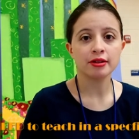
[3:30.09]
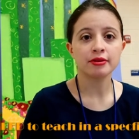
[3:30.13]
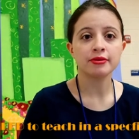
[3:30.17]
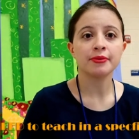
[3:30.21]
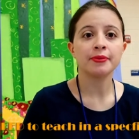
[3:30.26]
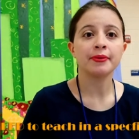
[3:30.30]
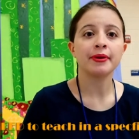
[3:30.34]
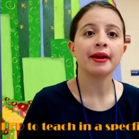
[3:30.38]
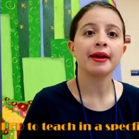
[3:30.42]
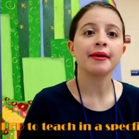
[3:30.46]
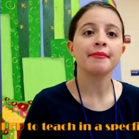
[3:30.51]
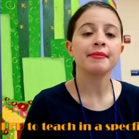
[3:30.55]
So
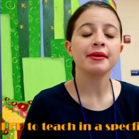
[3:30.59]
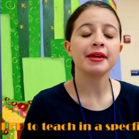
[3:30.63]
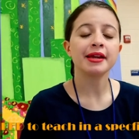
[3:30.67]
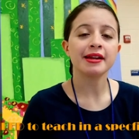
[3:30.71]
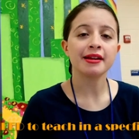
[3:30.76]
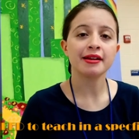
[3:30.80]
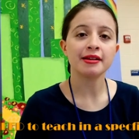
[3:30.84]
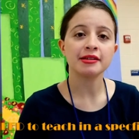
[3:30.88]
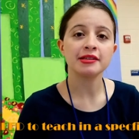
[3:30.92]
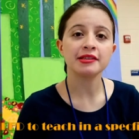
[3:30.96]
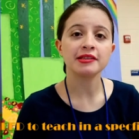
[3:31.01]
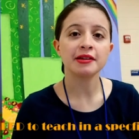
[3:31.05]
what I mean
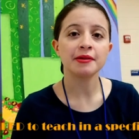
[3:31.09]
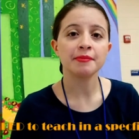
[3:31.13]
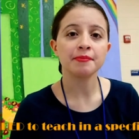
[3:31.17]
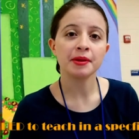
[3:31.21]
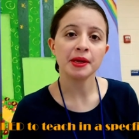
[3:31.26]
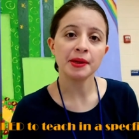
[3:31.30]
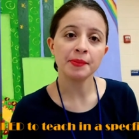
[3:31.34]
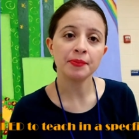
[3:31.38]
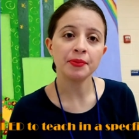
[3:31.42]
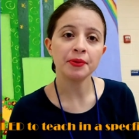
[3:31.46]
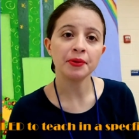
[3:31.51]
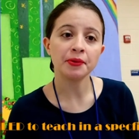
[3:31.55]
is, some
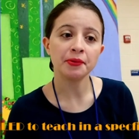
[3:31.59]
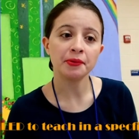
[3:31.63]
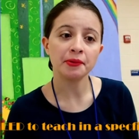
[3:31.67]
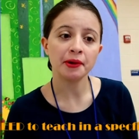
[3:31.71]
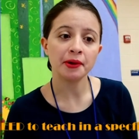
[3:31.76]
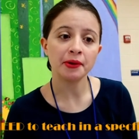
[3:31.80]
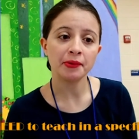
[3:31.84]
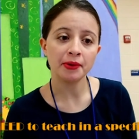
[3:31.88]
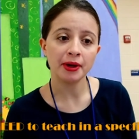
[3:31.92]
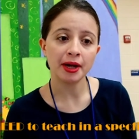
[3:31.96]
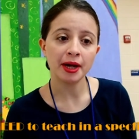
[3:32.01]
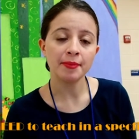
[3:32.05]
people
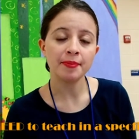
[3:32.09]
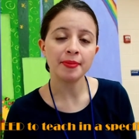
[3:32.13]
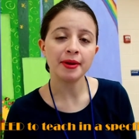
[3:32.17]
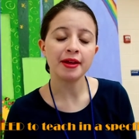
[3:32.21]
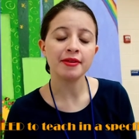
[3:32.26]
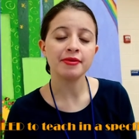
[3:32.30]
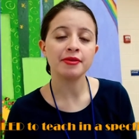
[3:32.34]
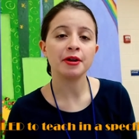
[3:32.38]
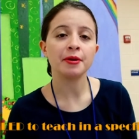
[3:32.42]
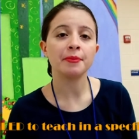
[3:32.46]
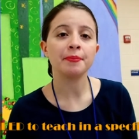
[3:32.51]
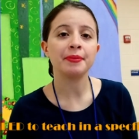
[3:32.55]
grow up
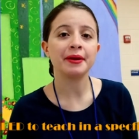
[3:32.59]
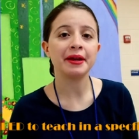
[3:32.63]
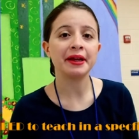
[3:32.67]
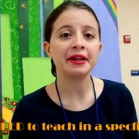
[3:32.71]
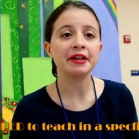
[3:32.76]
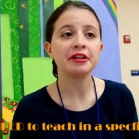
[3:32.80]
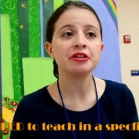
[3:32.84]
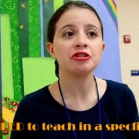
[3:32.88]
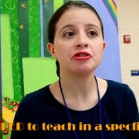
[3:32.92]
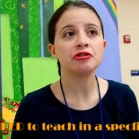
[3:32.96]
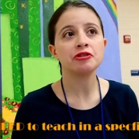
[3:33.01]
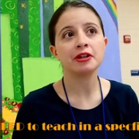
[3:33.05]
and their
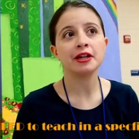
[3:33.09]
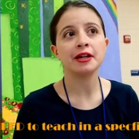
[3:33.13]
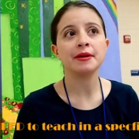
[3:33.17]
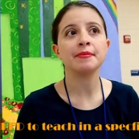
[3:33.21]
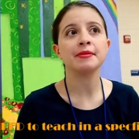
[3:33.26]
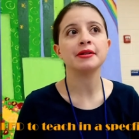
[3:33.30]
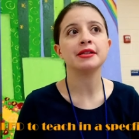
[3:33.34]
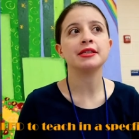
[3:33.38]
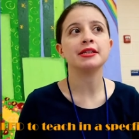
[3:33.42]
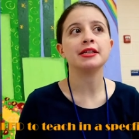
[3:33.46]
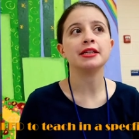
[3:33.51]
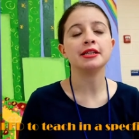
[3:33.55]
biggest dream
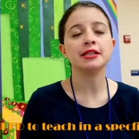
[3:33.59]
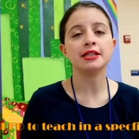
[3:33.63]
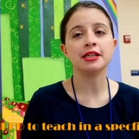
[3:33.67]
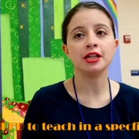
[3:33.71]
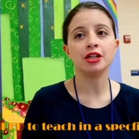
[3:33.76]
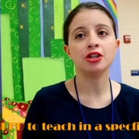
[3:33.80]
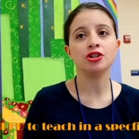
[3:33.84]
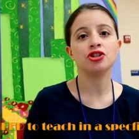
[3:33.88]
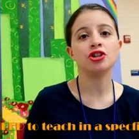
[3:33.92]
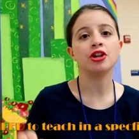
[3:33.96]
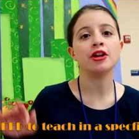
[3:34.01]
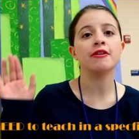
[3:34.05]
is to
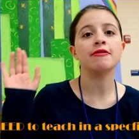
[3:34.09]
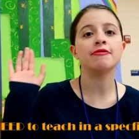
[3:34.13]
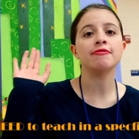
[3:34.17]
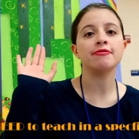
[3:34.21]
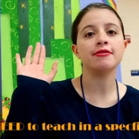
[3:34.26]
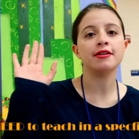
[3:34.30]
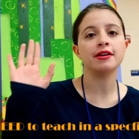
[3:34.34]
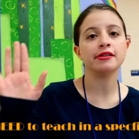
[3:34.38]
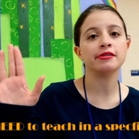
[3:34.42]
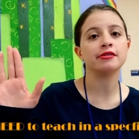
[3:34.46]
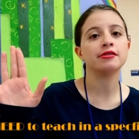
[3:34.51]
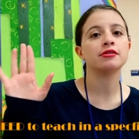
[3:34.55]
teach in
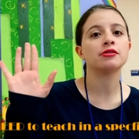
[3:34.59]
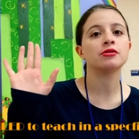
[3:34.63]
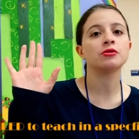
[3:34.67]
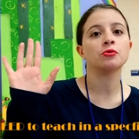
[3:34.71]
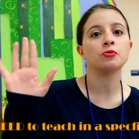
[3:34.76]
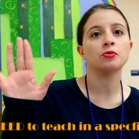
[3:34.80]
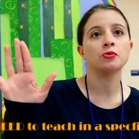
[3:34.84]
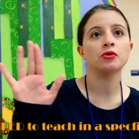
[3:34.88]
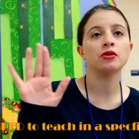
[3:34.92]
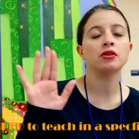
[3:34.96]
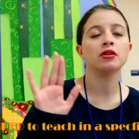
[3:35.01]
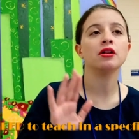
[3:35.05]
this
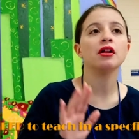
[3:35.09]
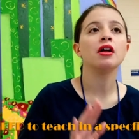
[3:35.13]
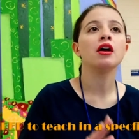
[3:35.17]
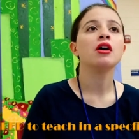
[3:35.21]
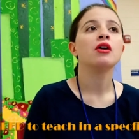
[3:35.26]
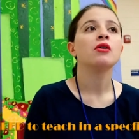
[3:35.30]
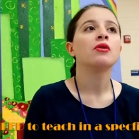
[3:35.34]
school,